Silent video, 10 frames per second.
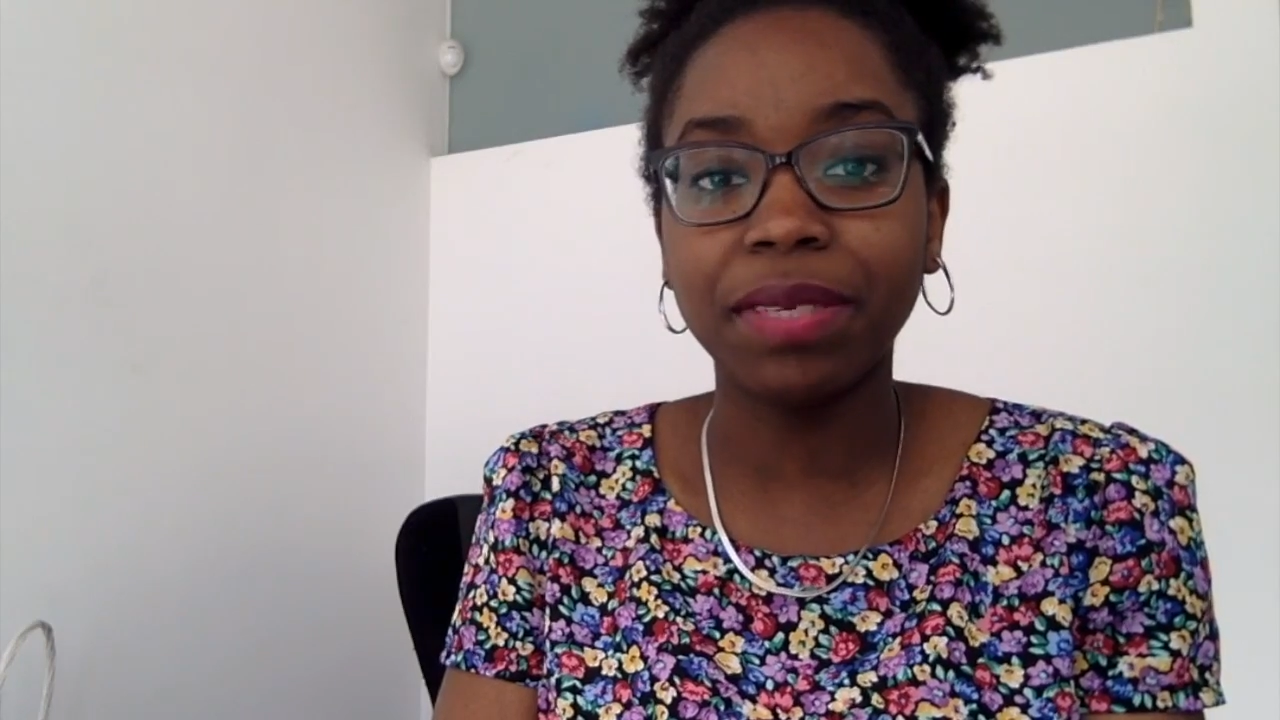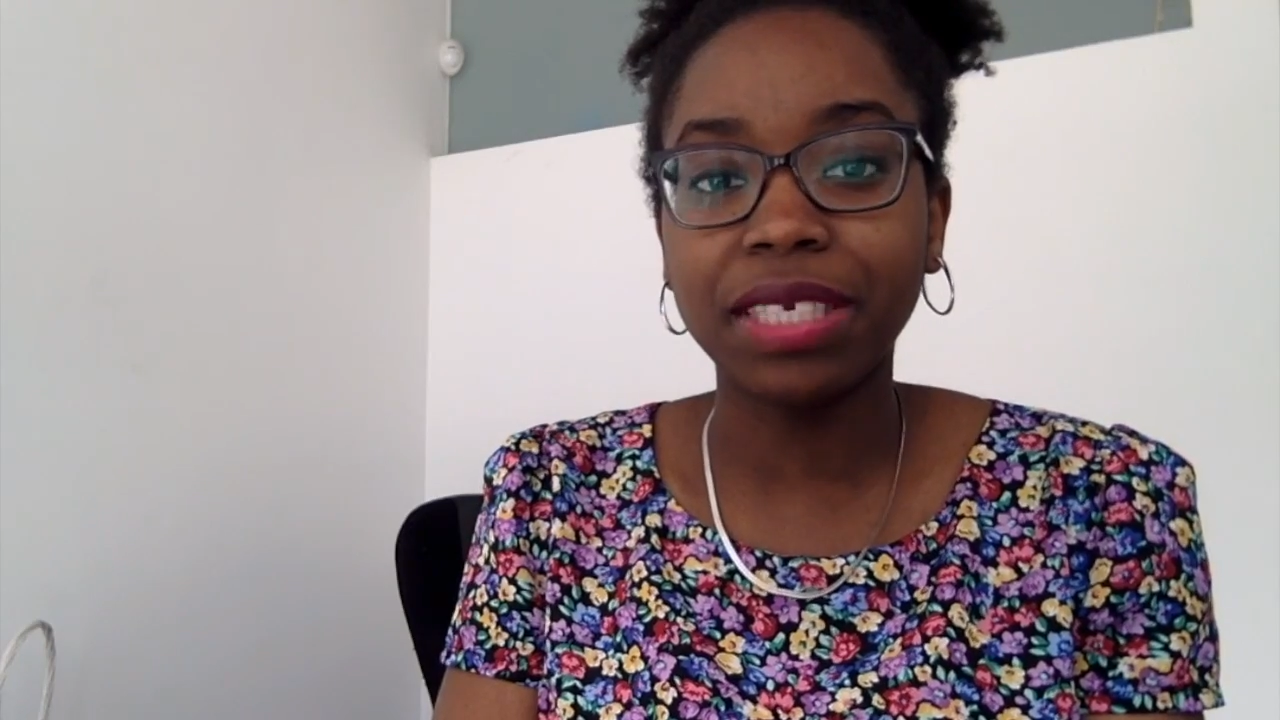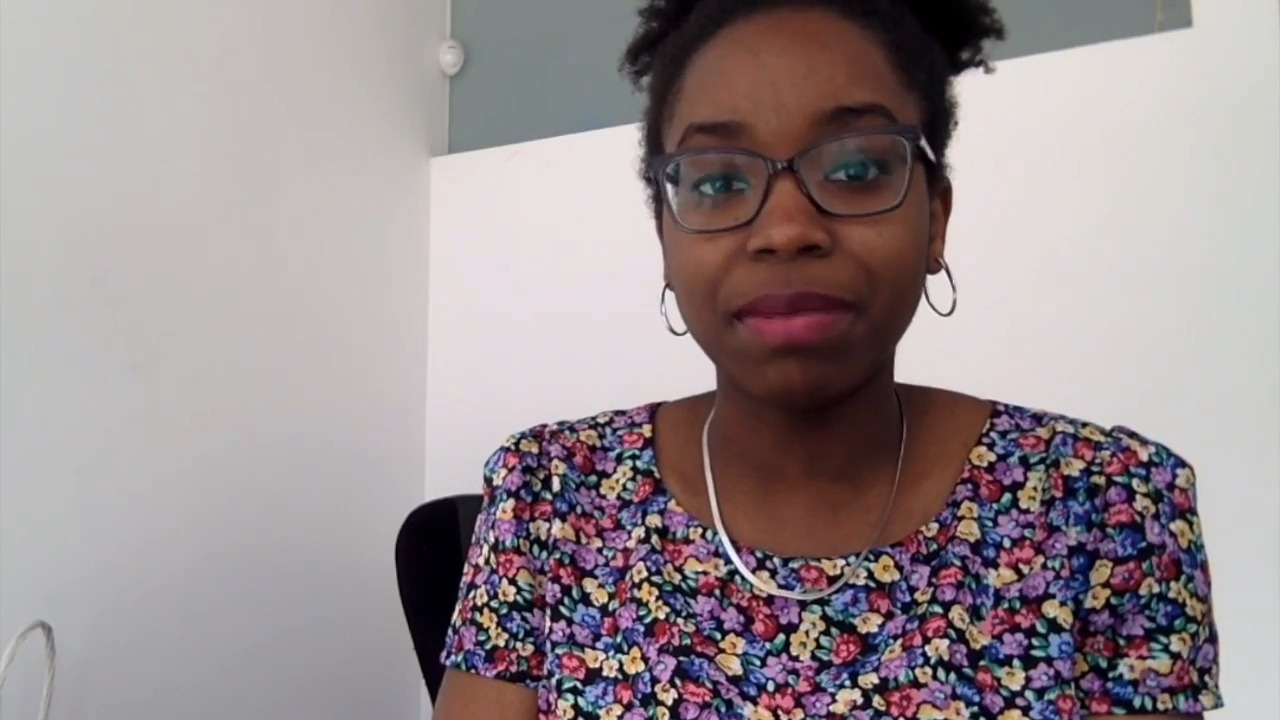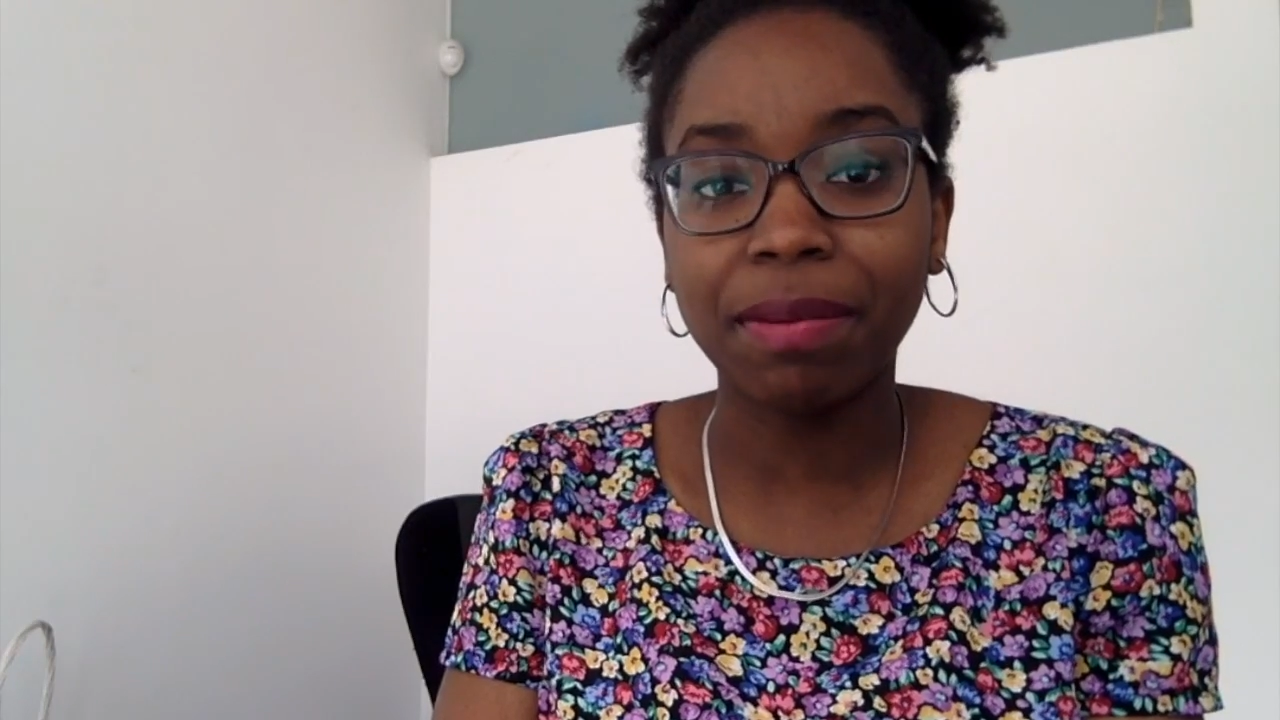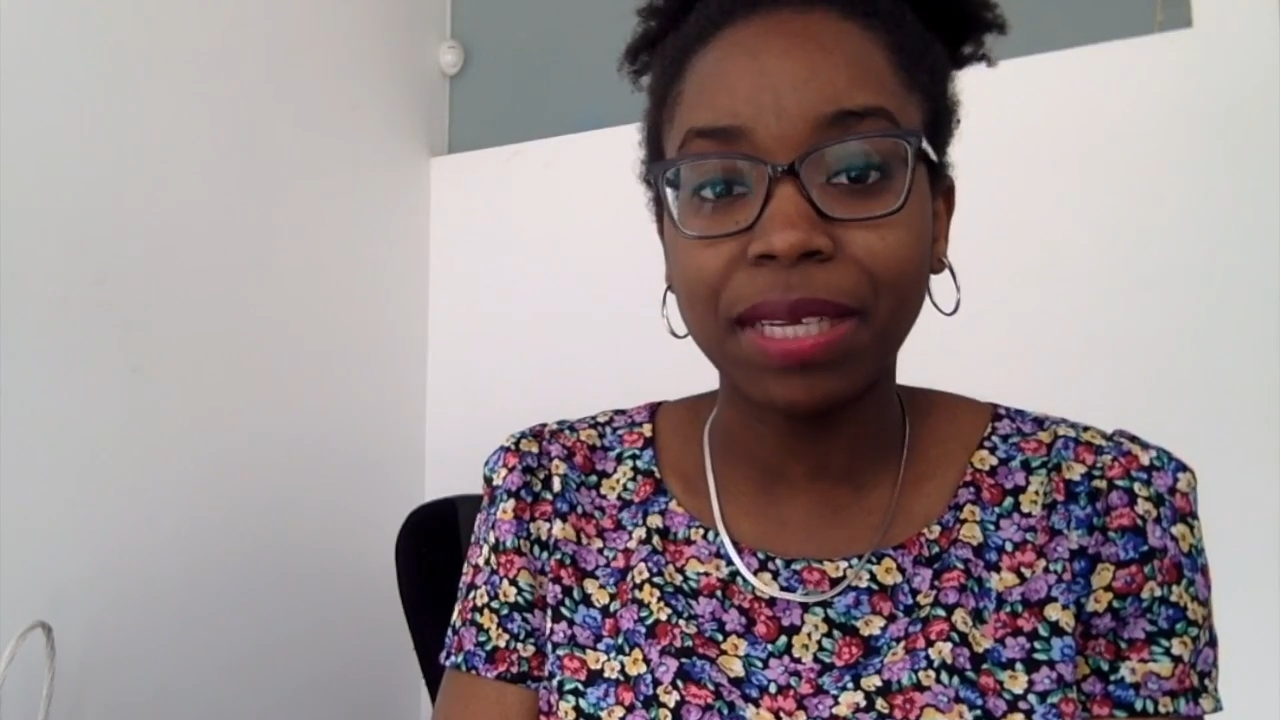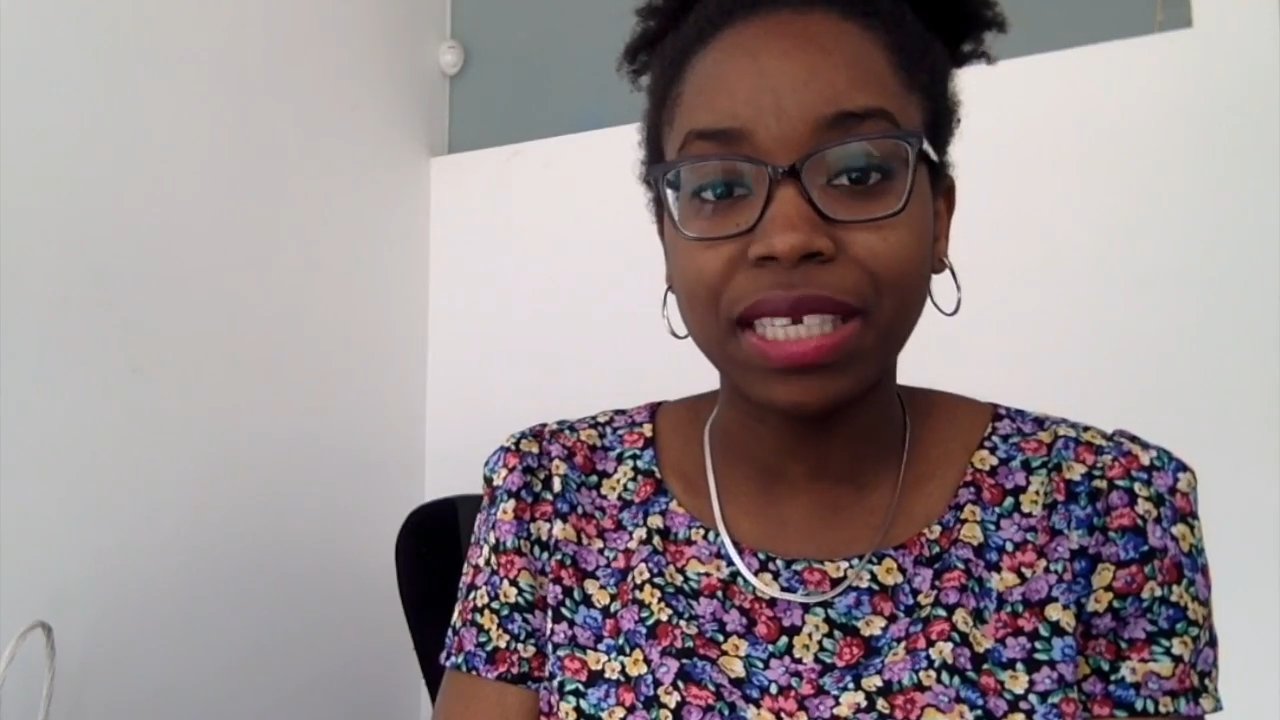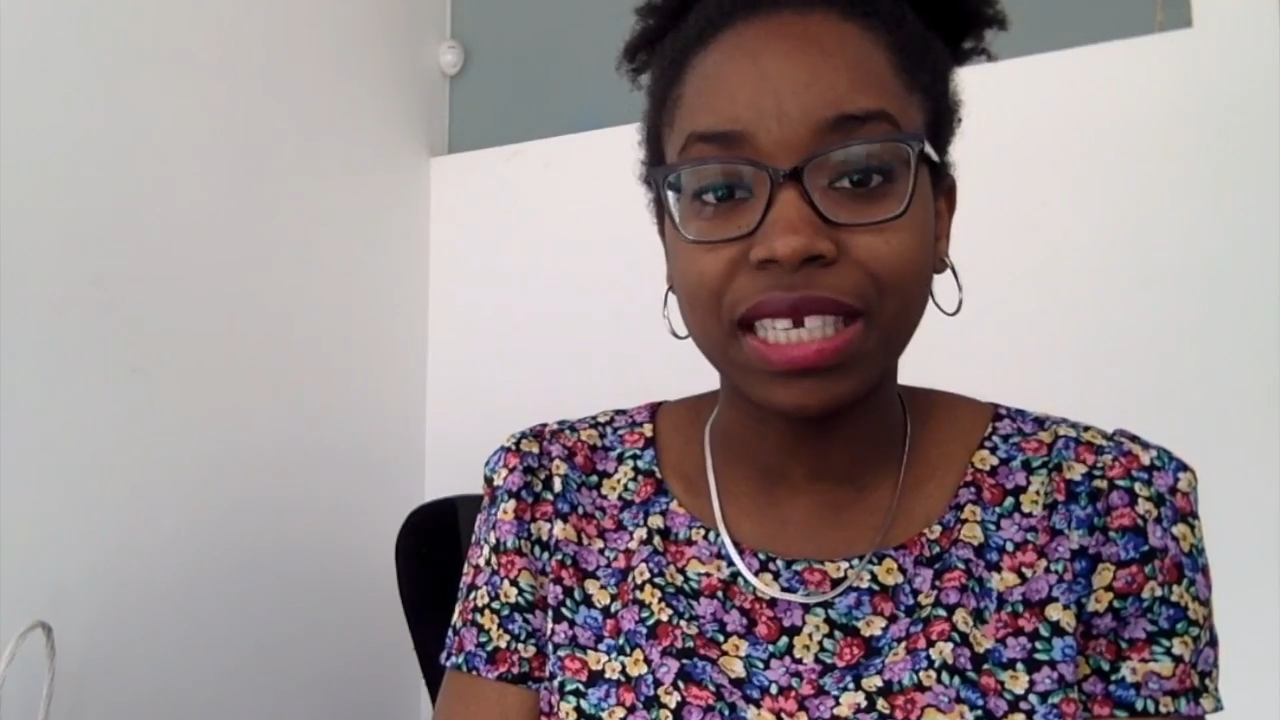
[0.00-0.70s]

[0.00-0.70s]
Chimamanda